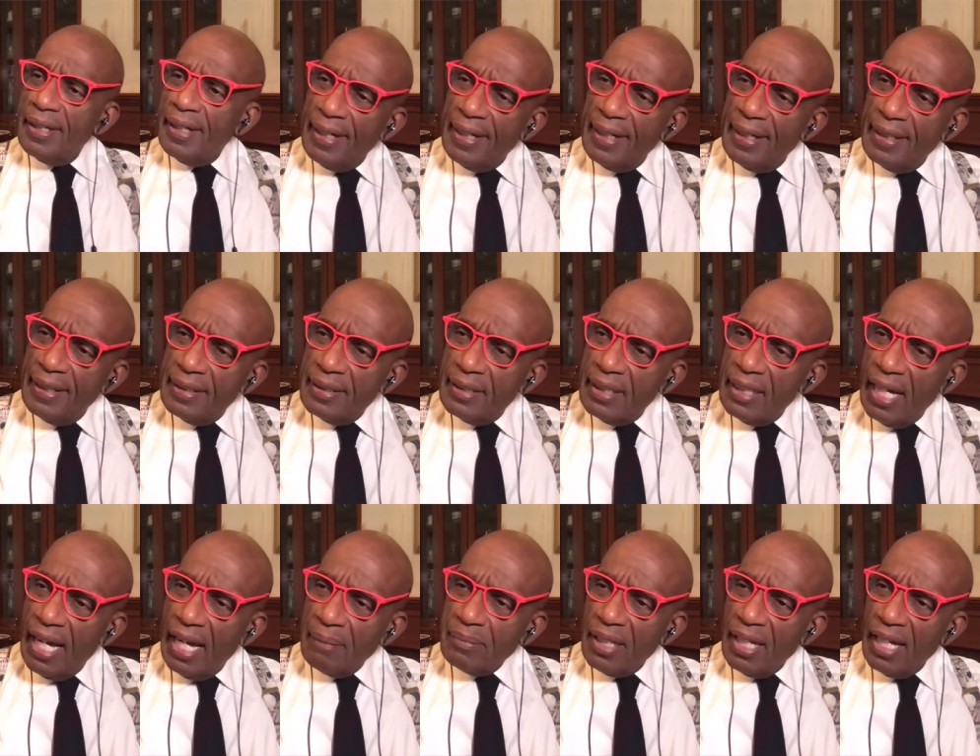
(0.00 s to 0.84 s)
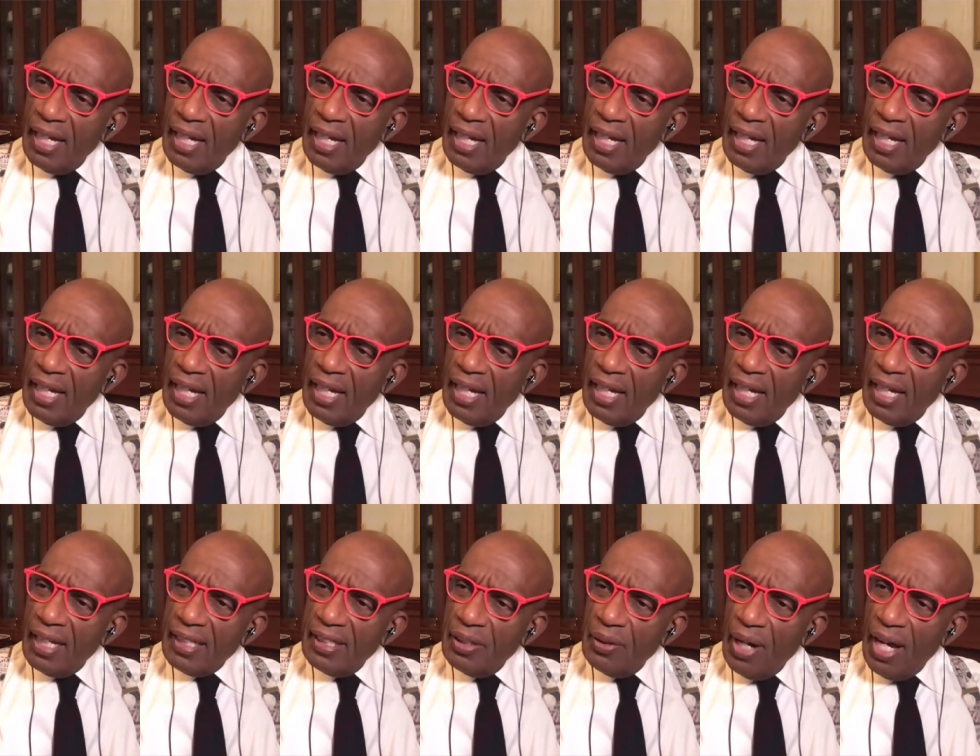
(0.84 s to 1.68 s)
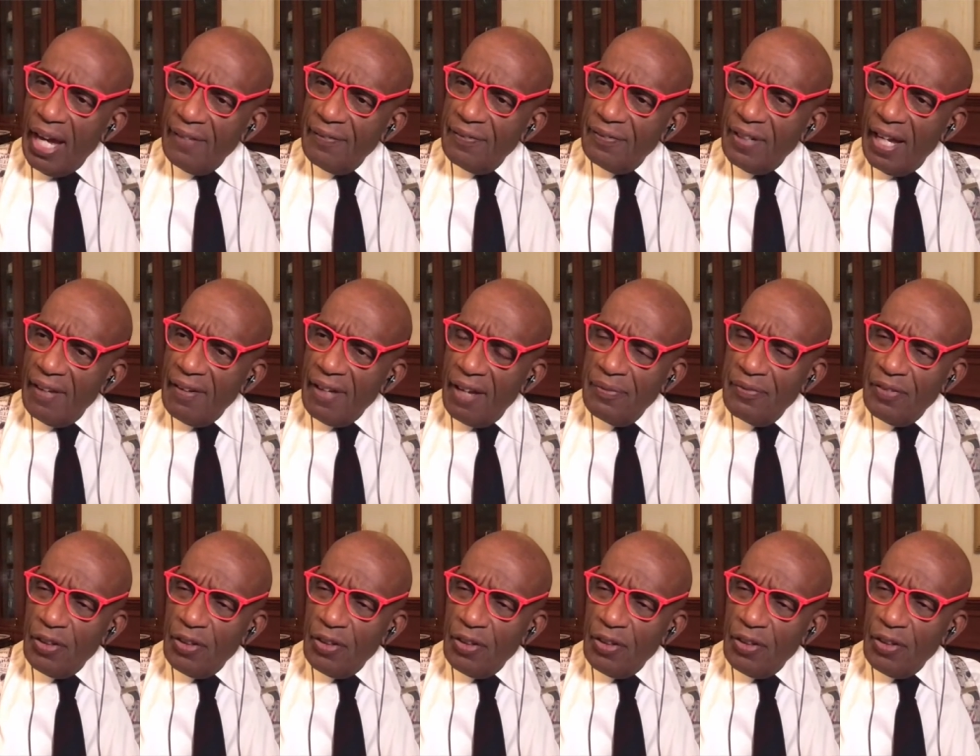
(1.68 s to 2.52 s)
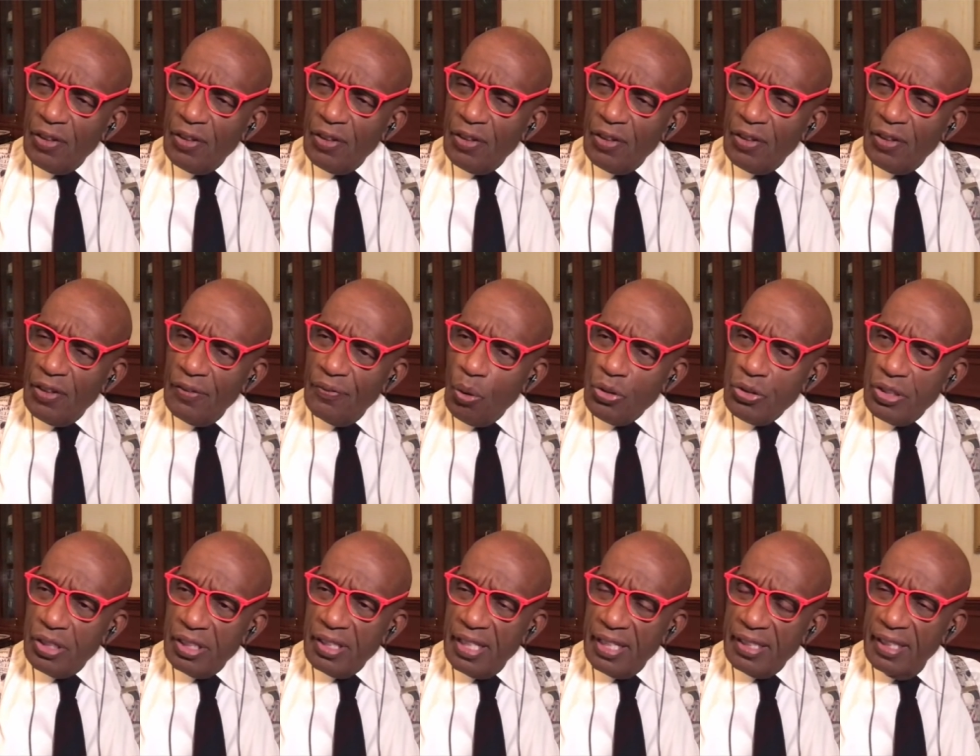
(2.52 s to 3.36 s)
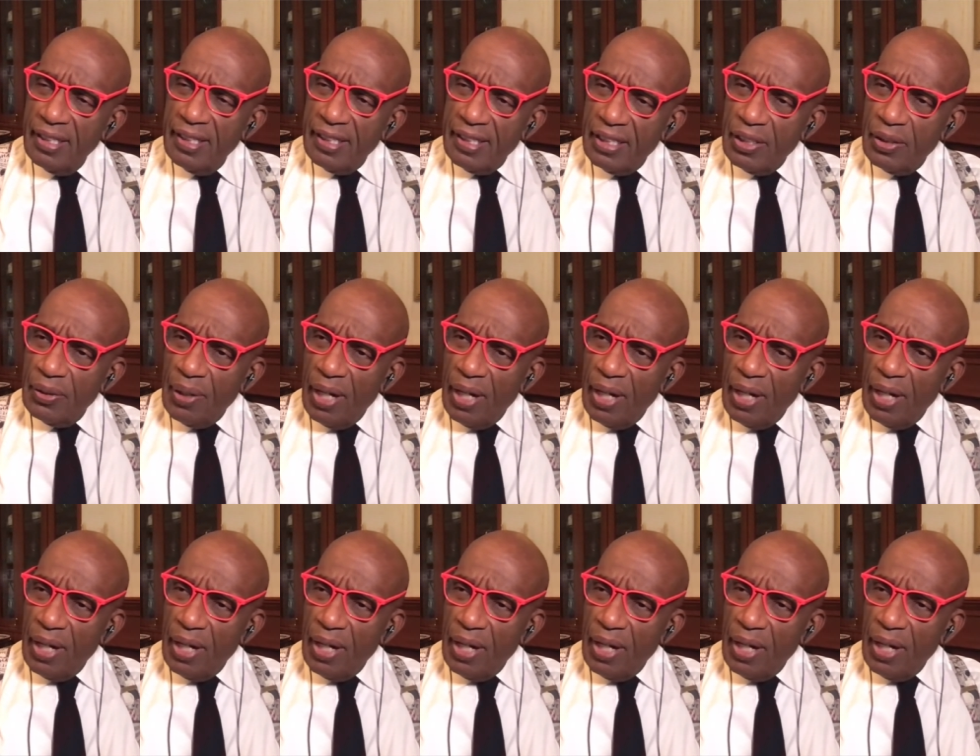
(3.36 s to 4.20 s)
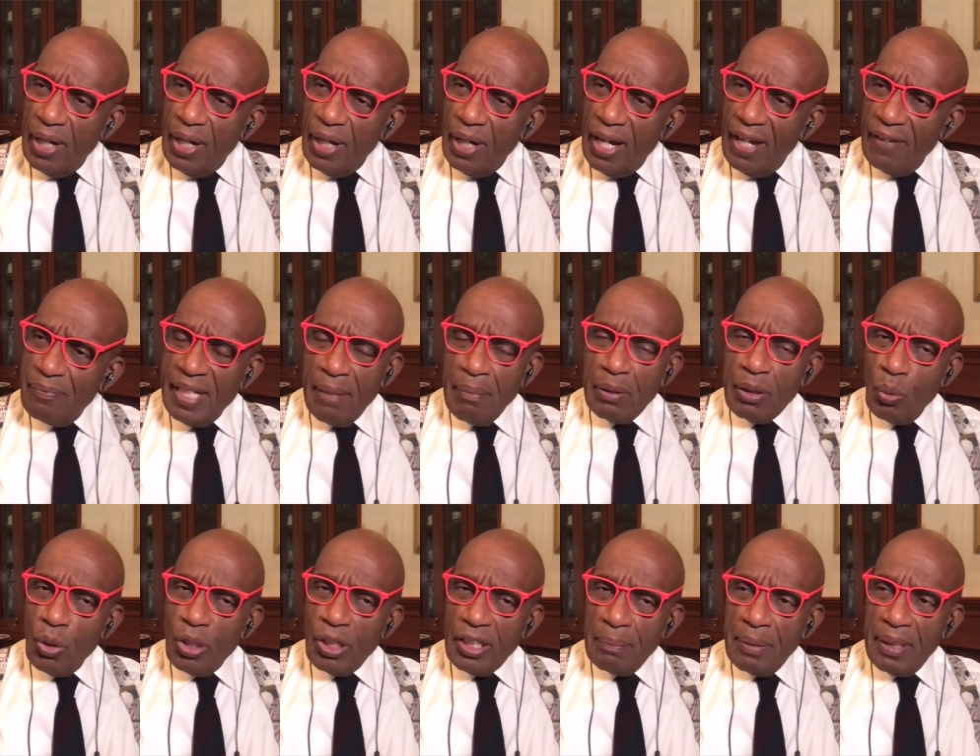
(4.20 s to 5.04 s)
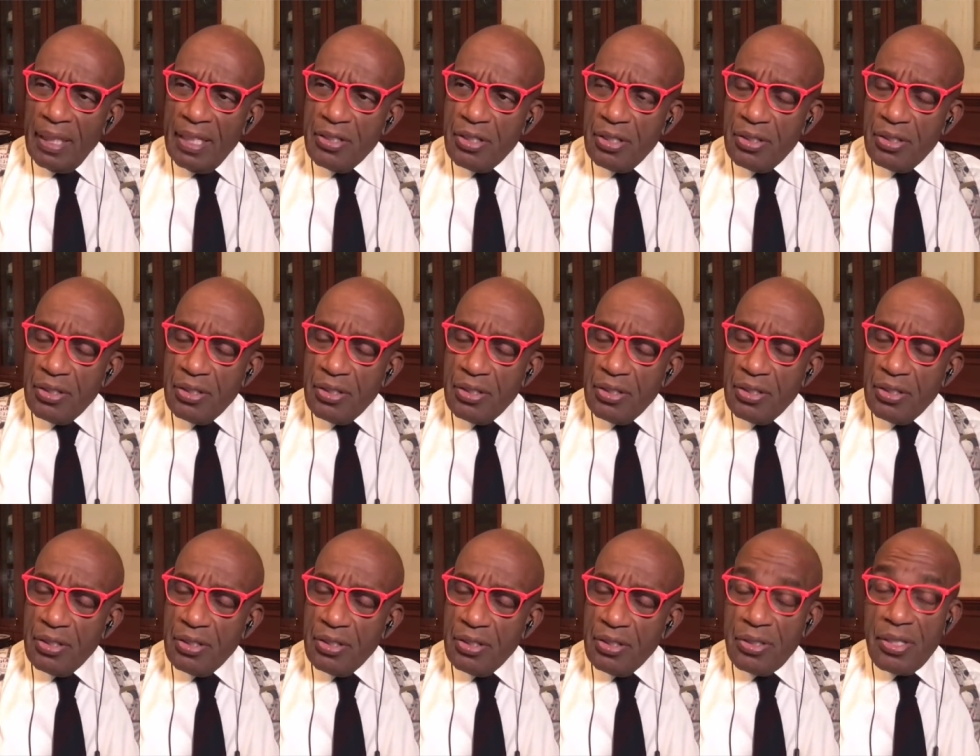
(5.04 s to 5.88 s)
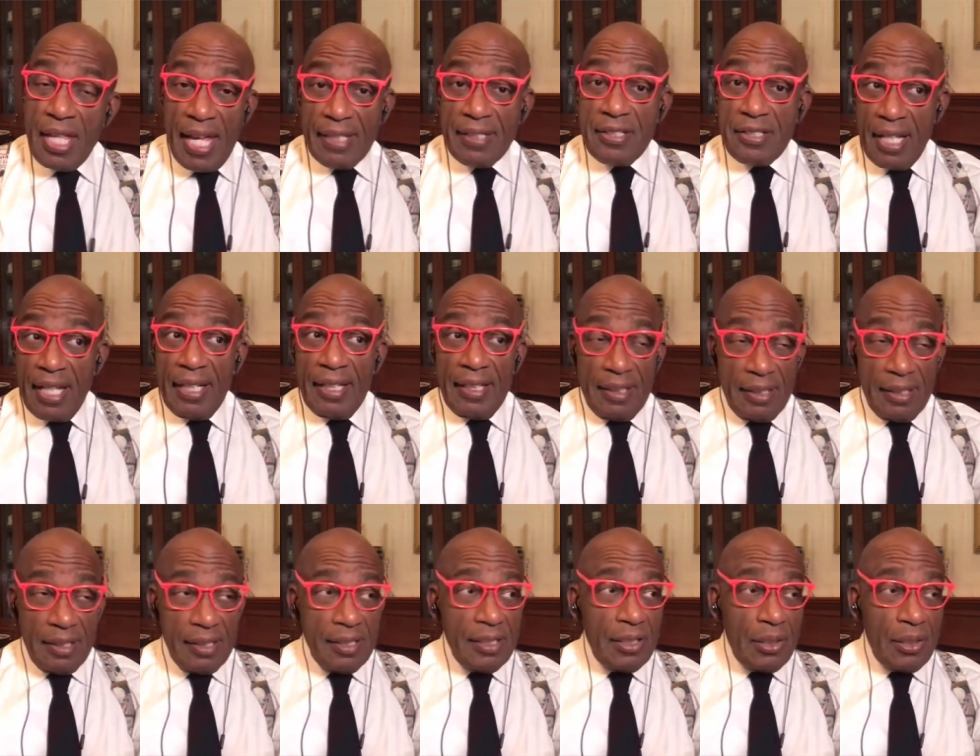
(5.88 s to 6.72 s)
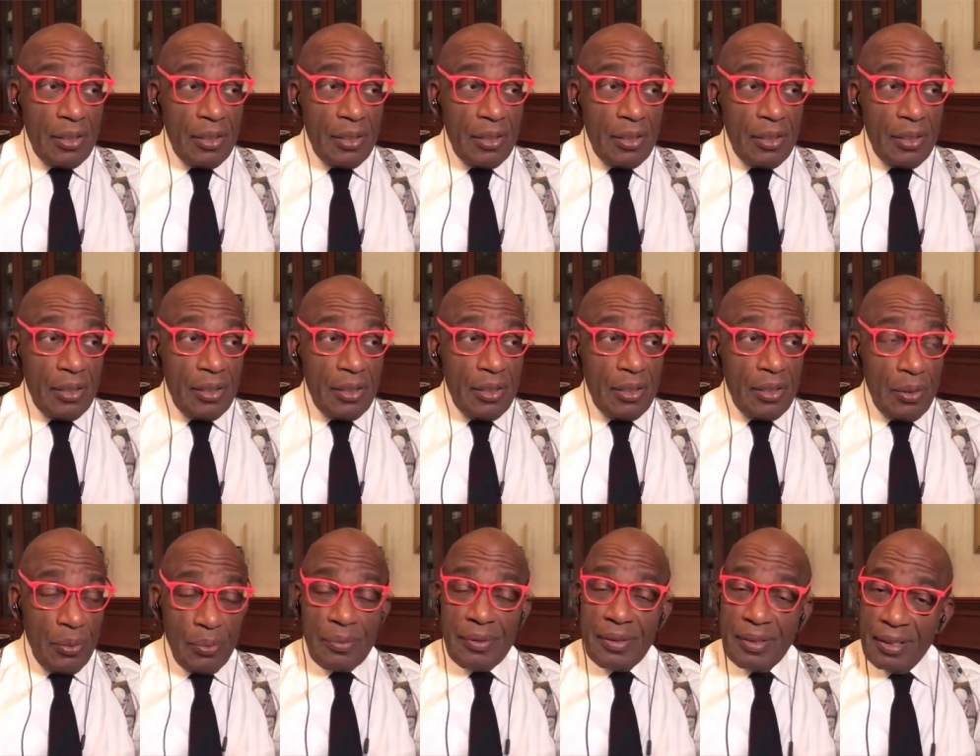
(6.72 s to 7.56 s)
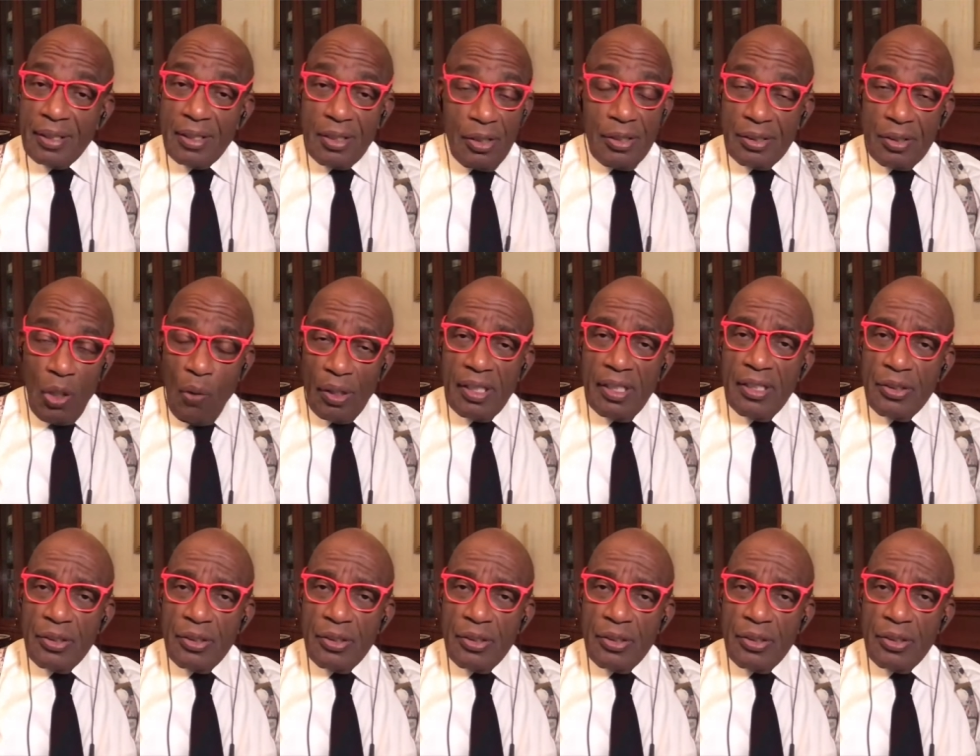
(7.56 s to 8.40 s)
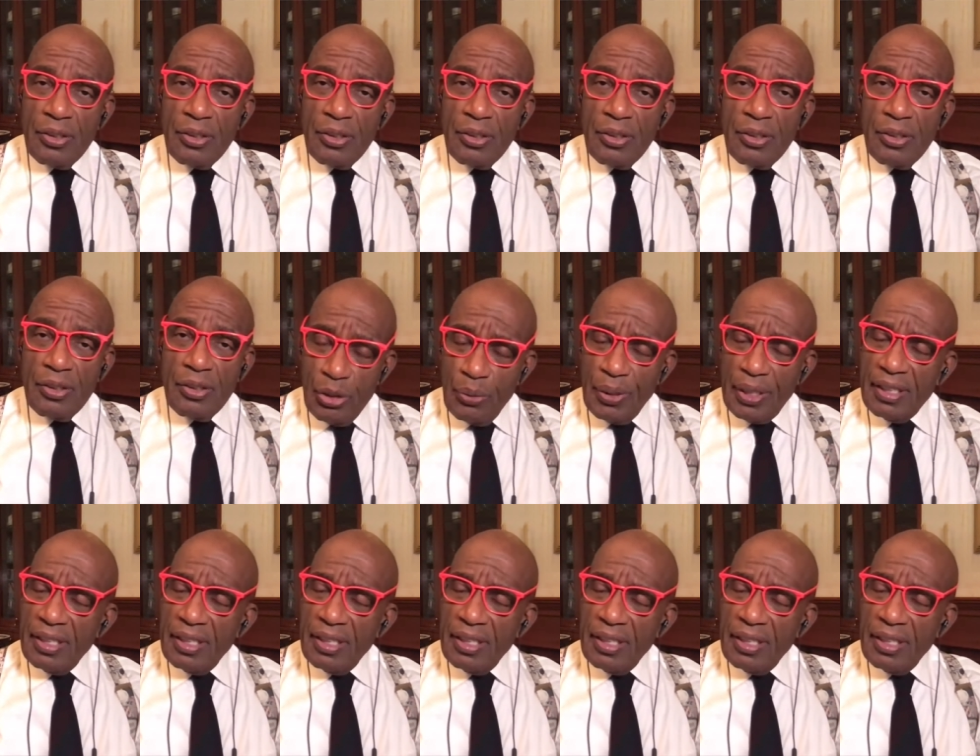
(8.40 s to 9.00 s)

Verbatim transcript: uh, I'm, you know, I've I, have i have been very fortunate that you know I've been able to work at places that say, you know, good, go for it, do it,